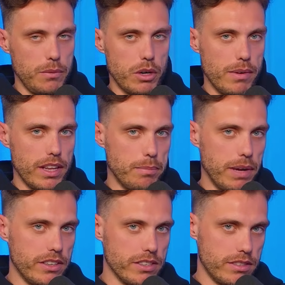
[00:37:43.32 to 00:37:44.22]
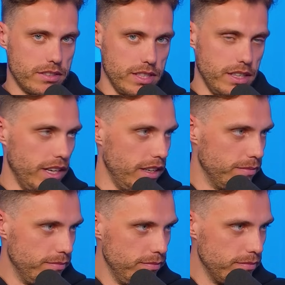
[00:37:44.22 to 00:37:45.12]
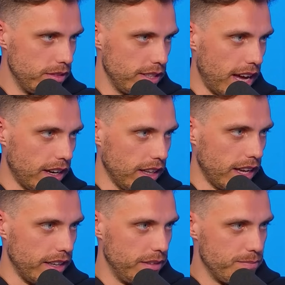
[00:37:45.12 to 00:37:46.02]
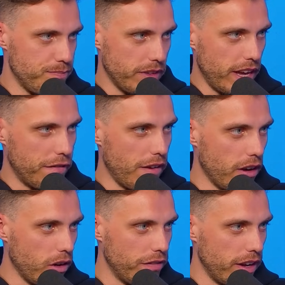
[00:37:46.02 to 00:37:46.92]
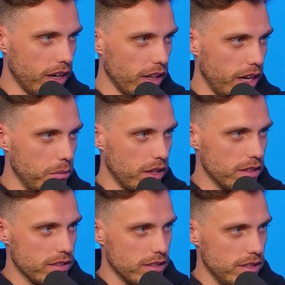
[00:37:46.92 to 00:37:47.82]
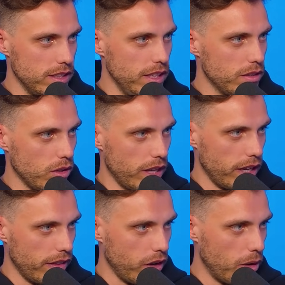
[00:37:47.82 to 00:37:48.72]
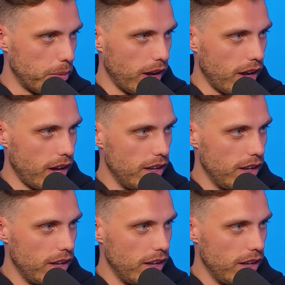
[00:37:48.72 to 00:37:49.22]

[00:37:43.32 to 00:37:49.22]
What about the beaches, Sydney to Adelaide? How far off are Adelaide ones to Sydney's, or are they on par?